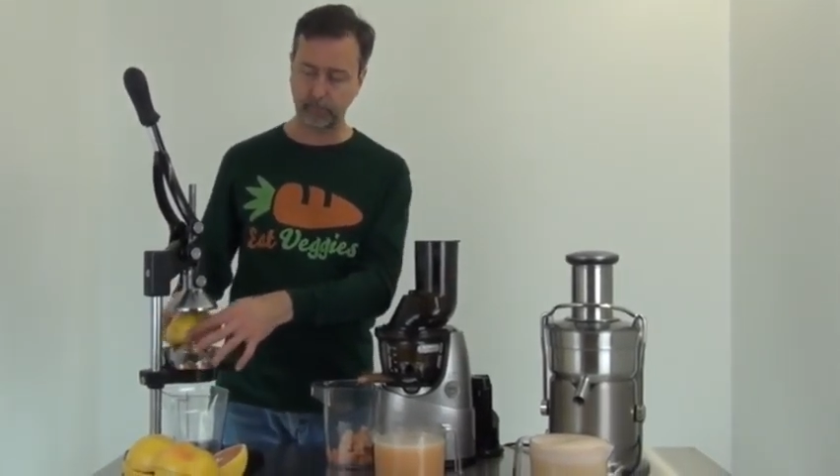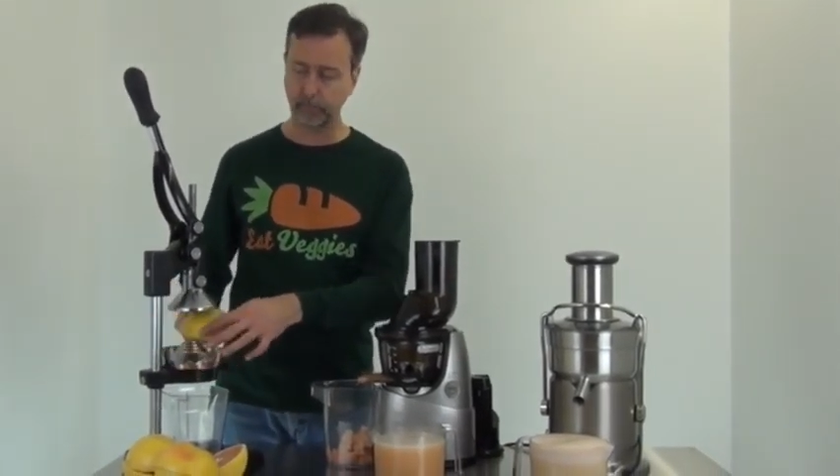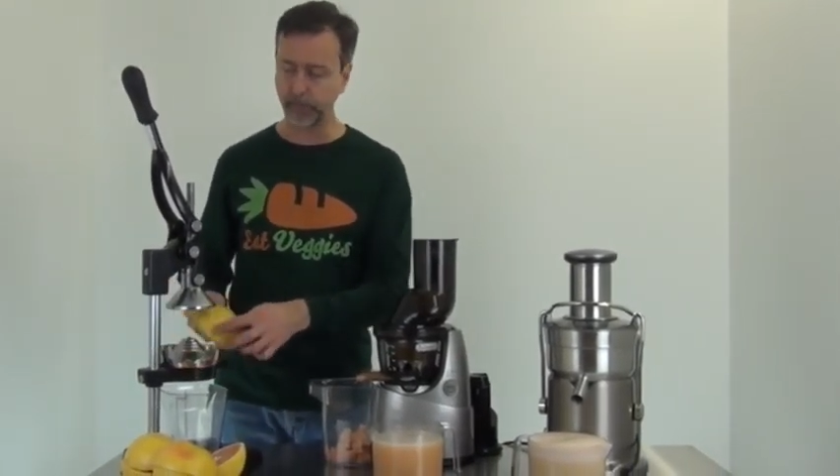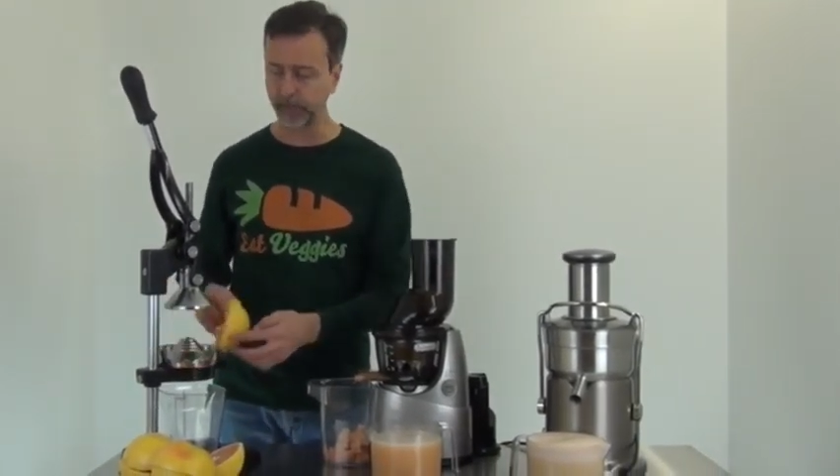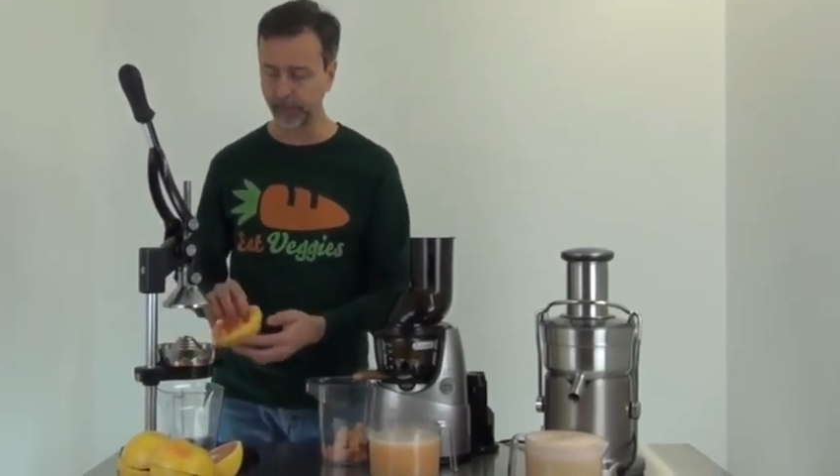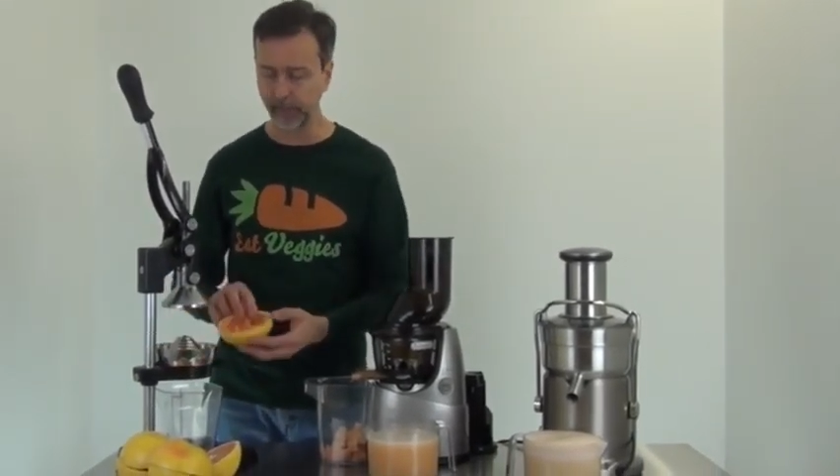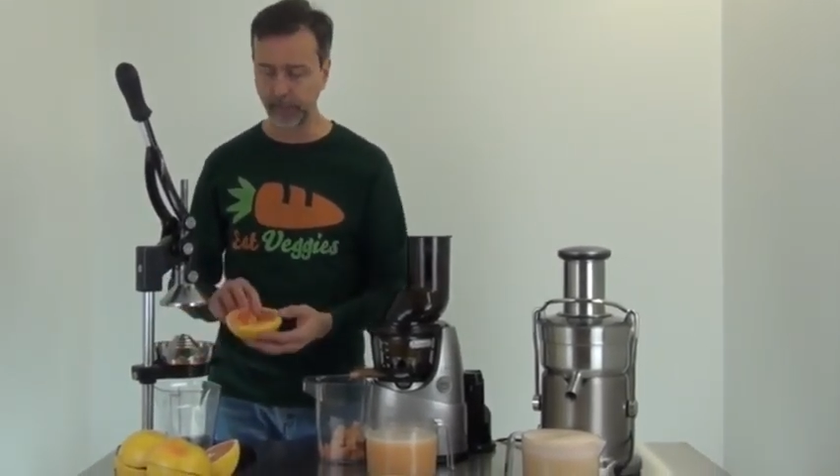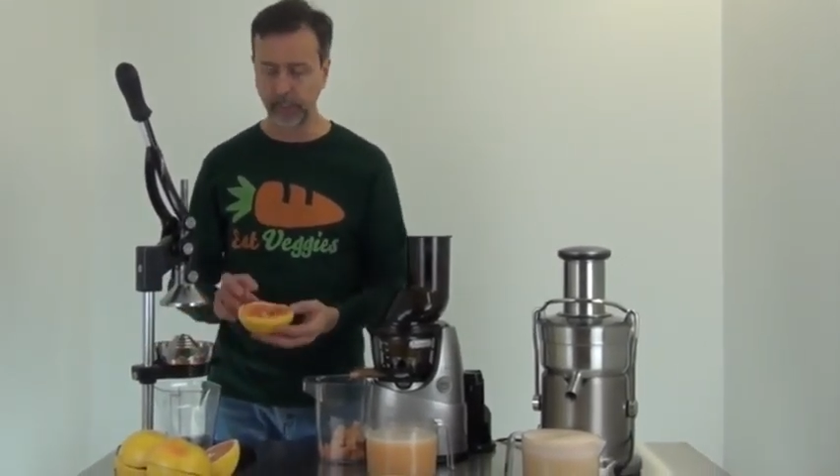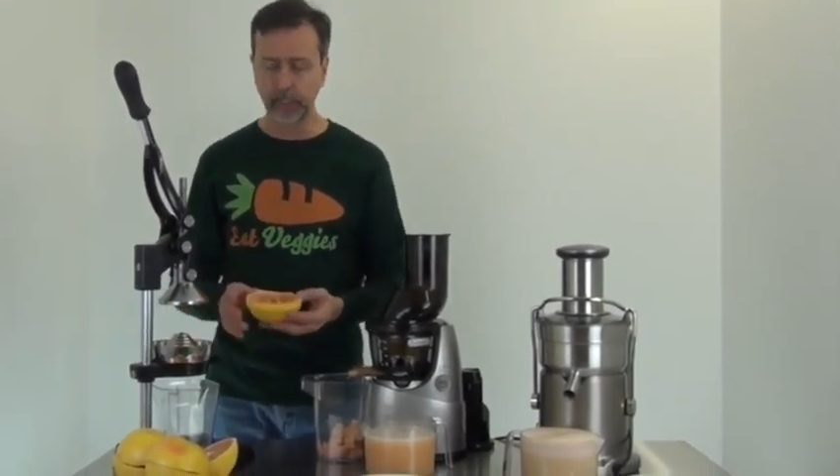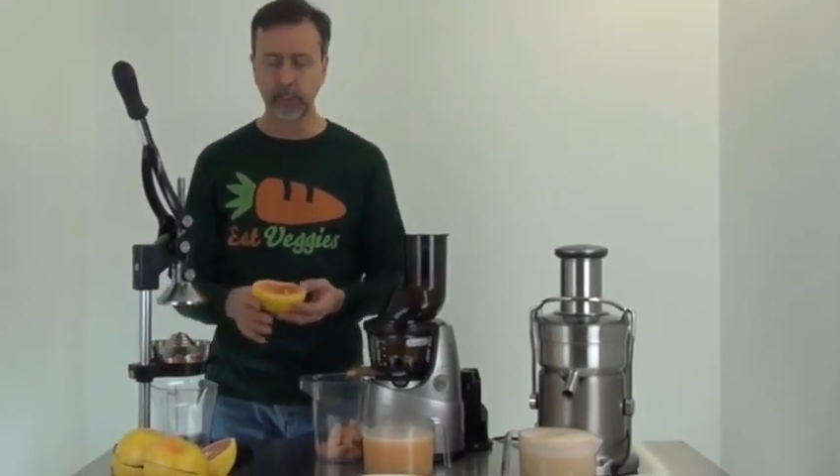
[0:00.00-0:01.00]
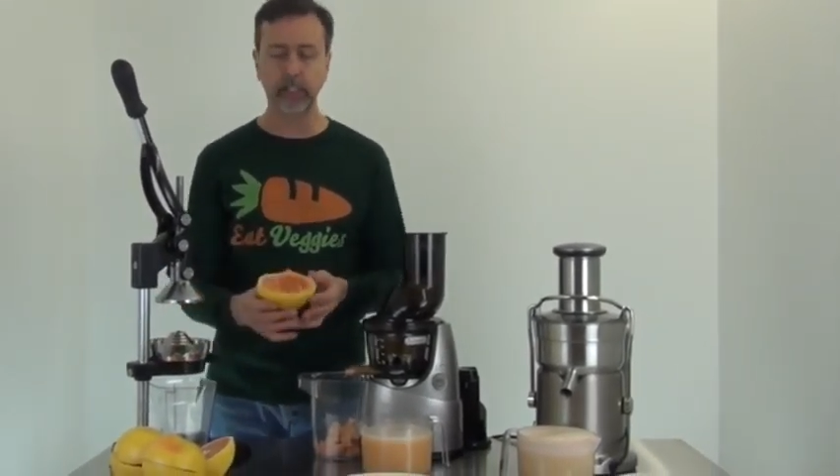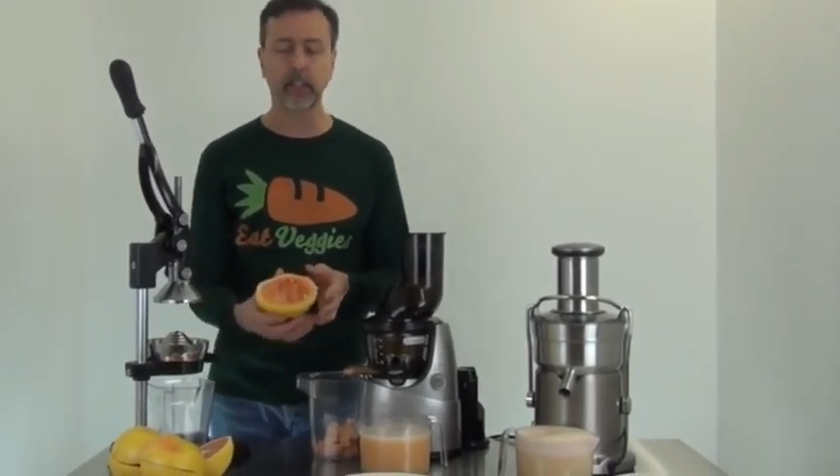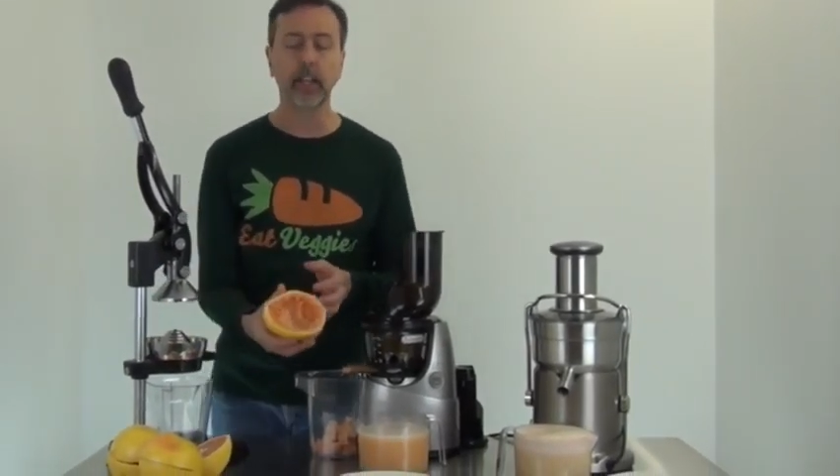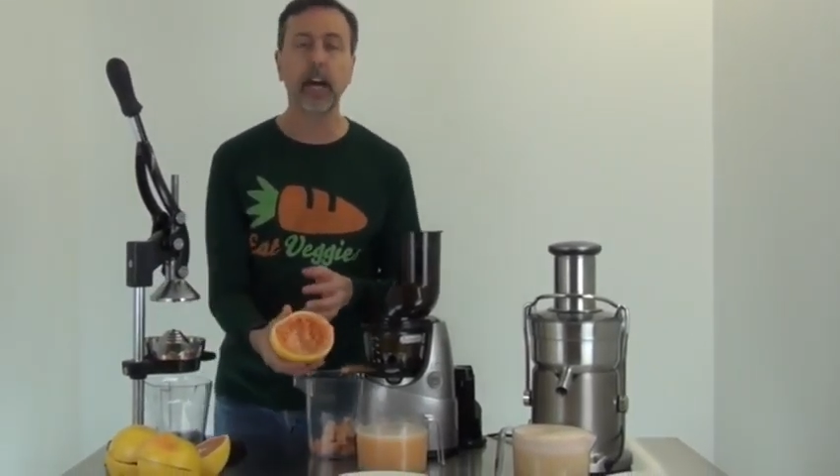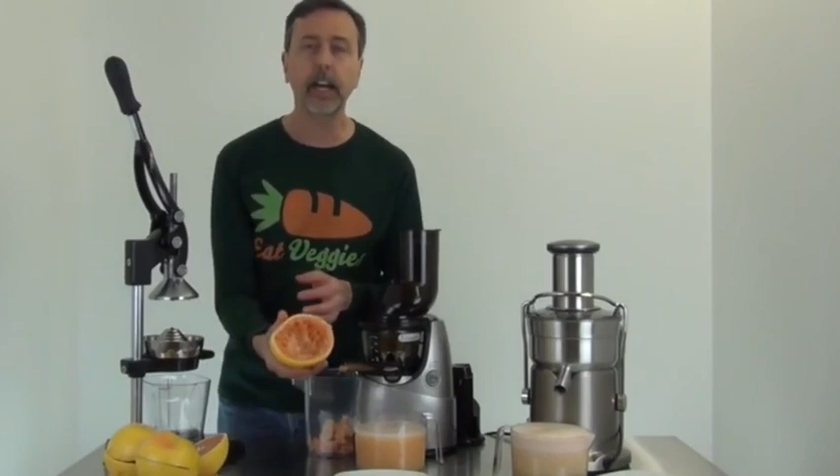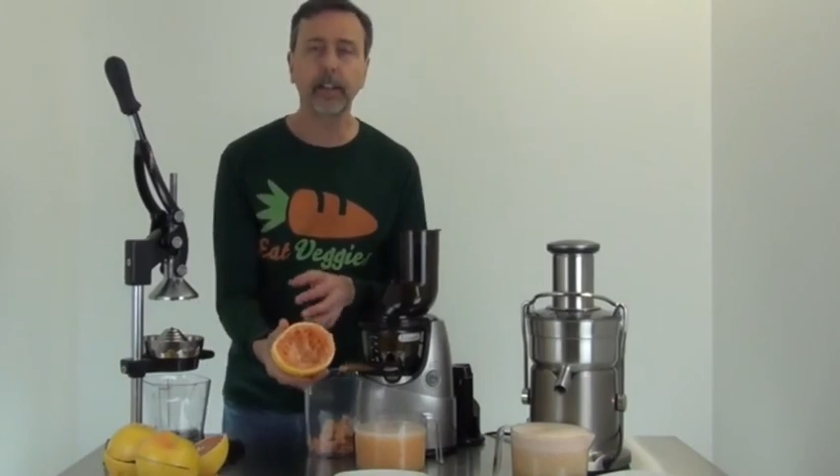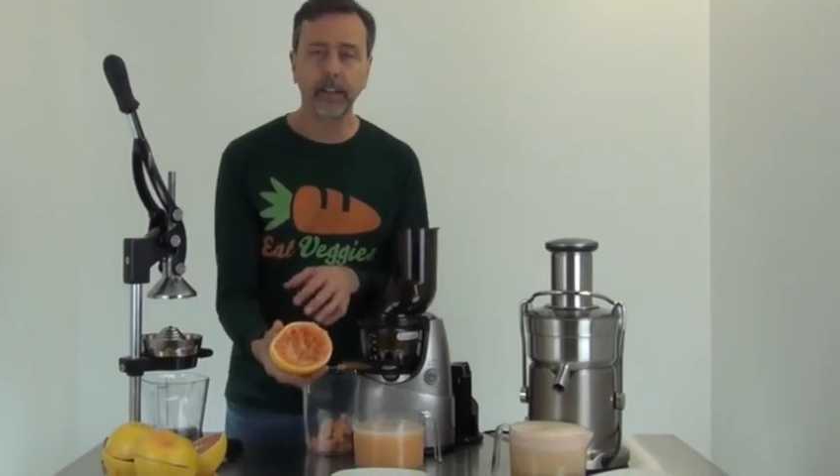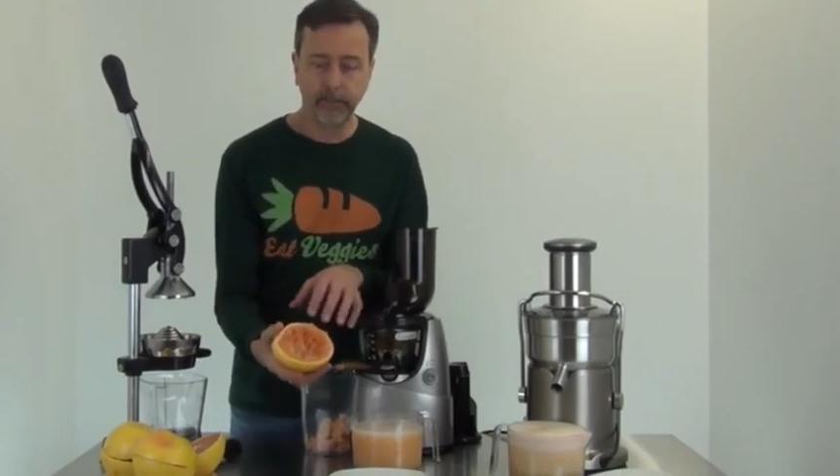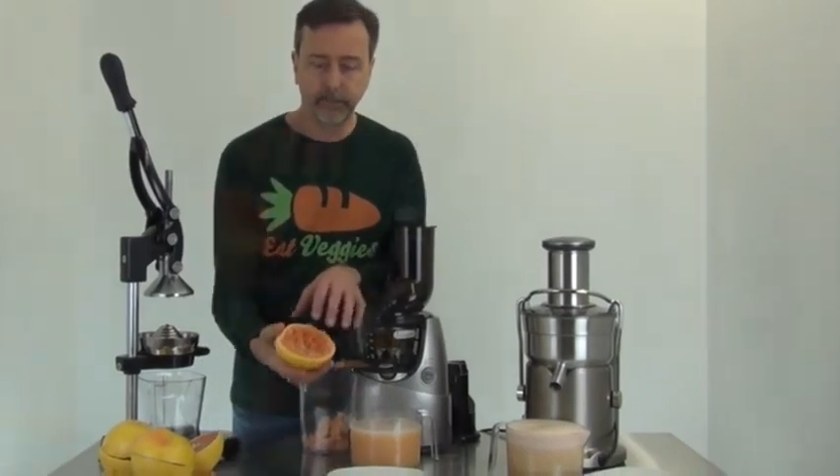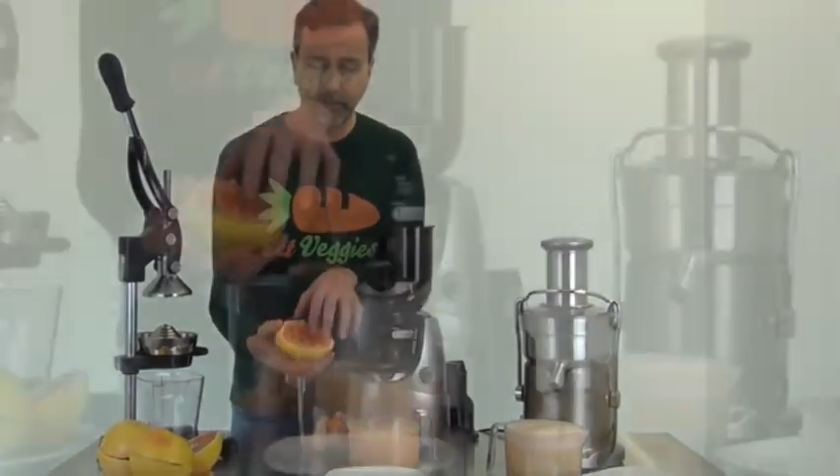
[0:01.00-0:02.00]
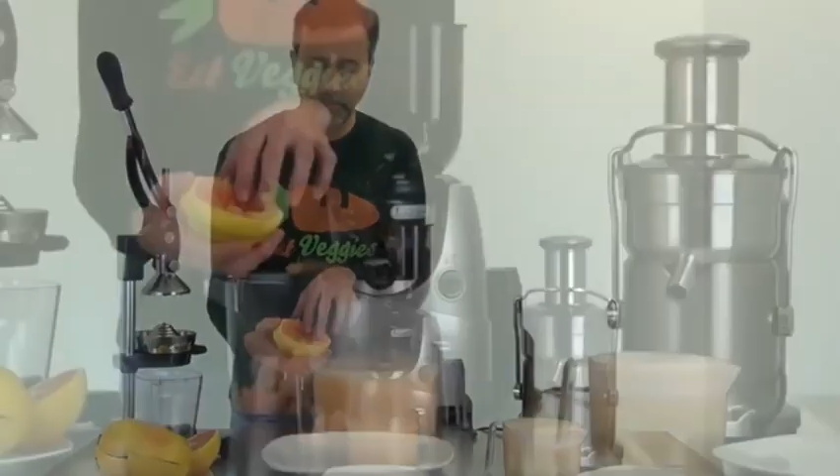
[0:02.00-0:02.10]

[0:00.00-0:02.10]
bitter. You need a lot of